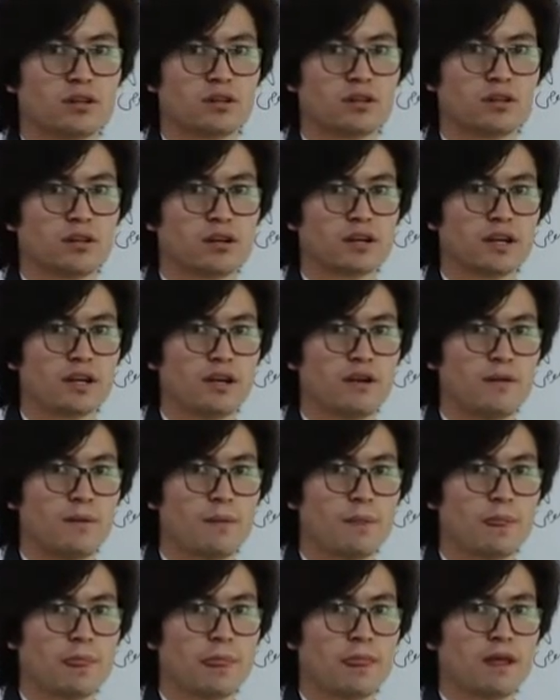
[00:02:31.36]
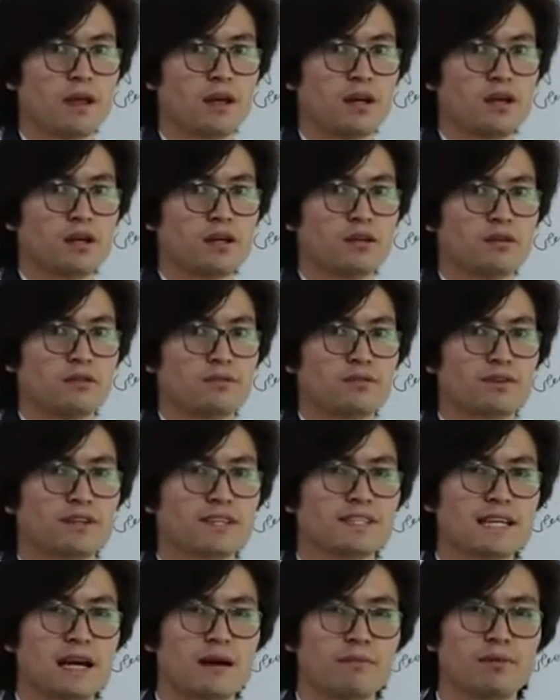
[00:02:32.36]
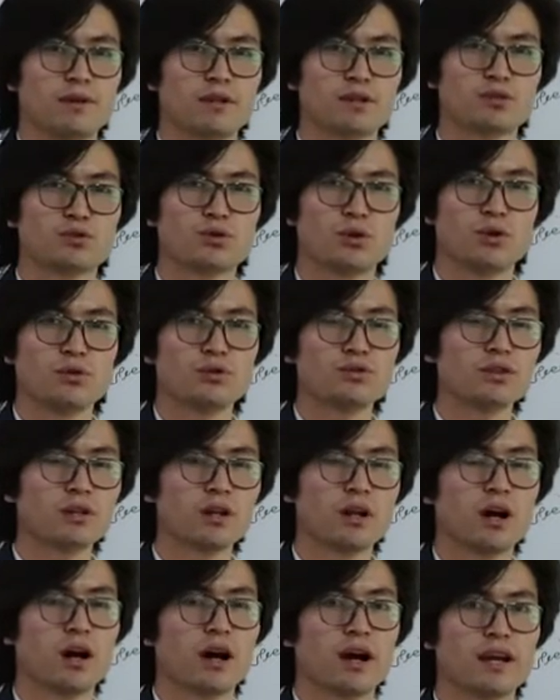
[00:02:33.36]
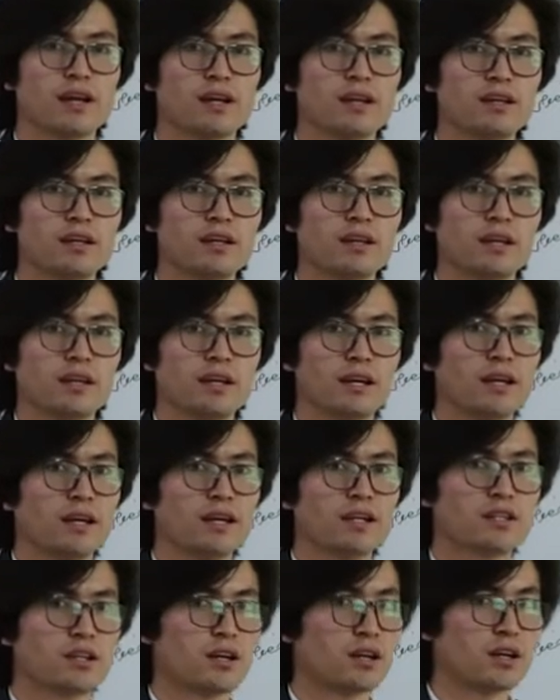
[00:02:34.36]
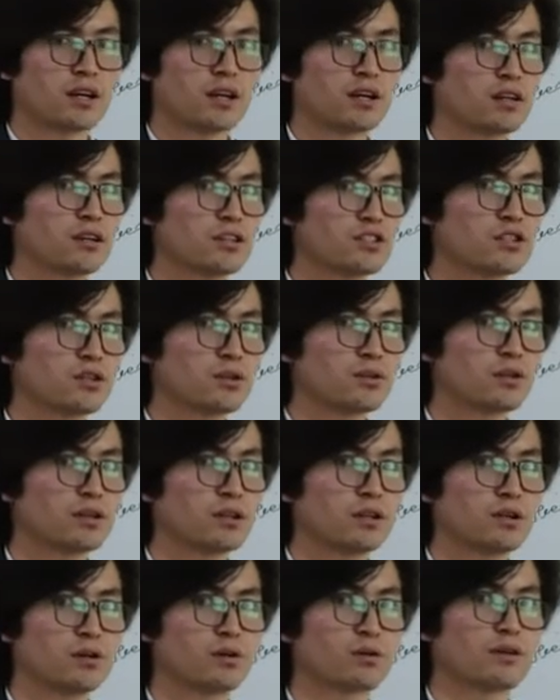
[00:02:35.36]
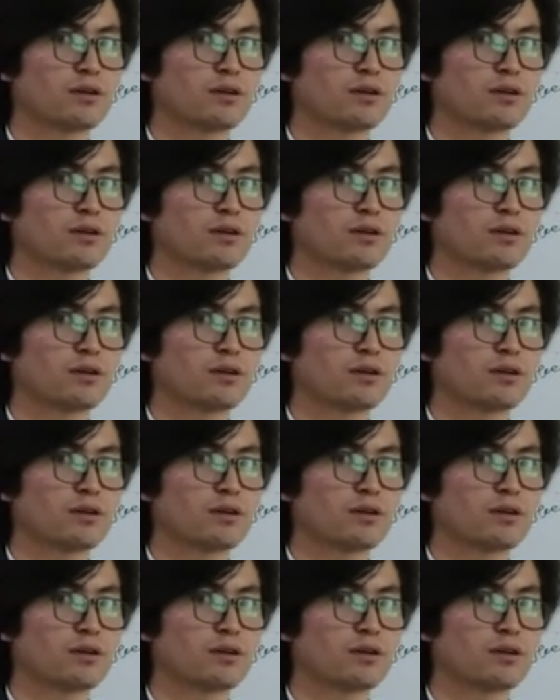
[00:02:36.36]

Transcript: Okay? For example, don't lie. It hurts or